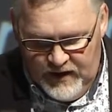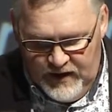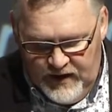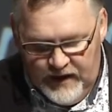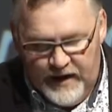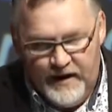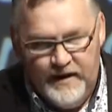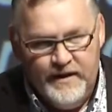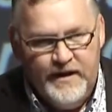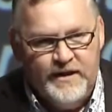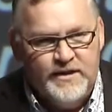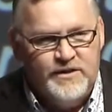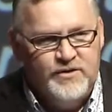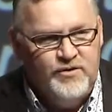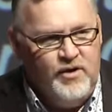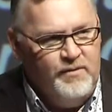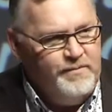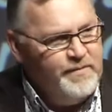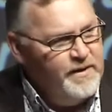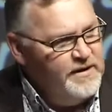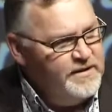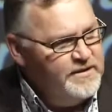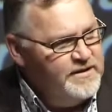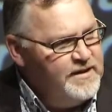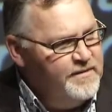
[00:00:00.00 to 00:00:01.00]
And that's not
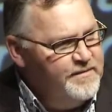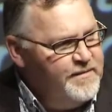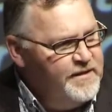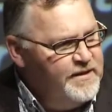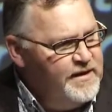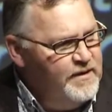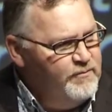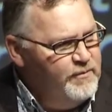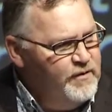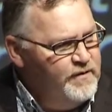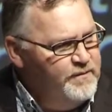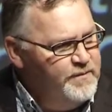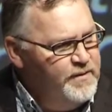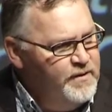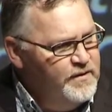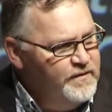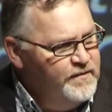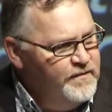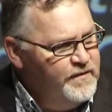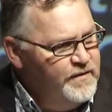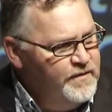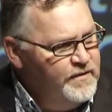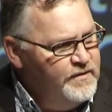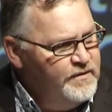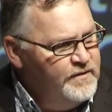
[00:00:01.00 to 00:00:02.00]
been something that we've built
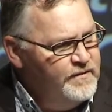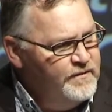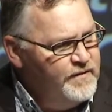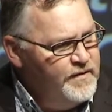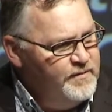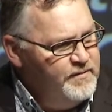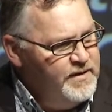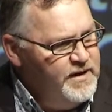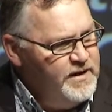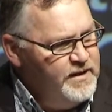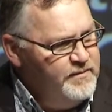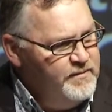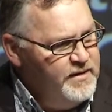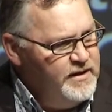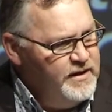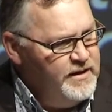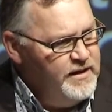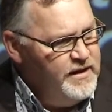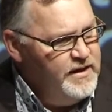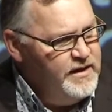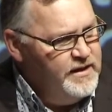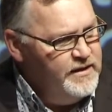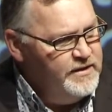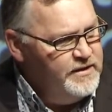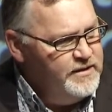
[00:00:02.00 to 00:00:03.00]
for many, many
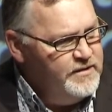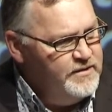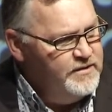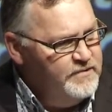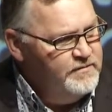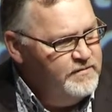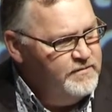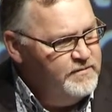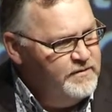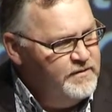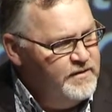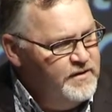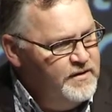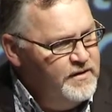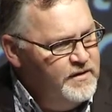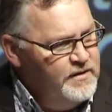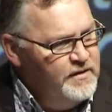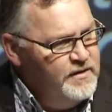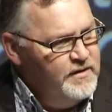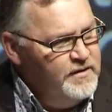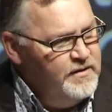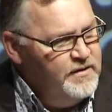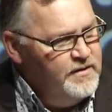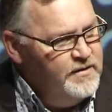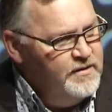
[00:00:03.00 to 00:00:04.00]
years. And
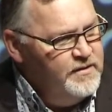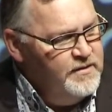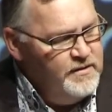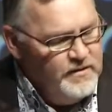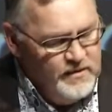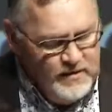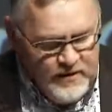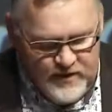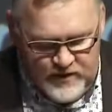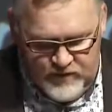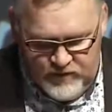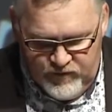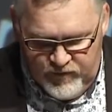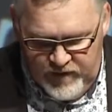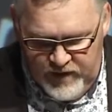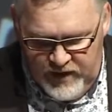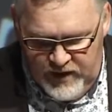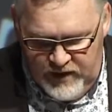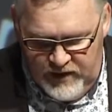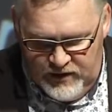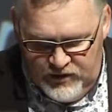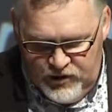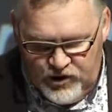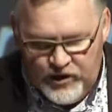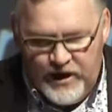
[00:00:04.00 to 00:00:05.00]
it's
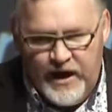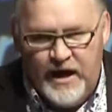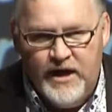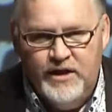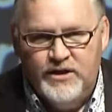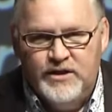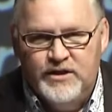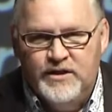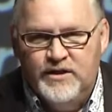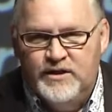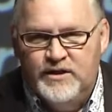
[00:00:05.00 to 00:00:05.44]
really changing the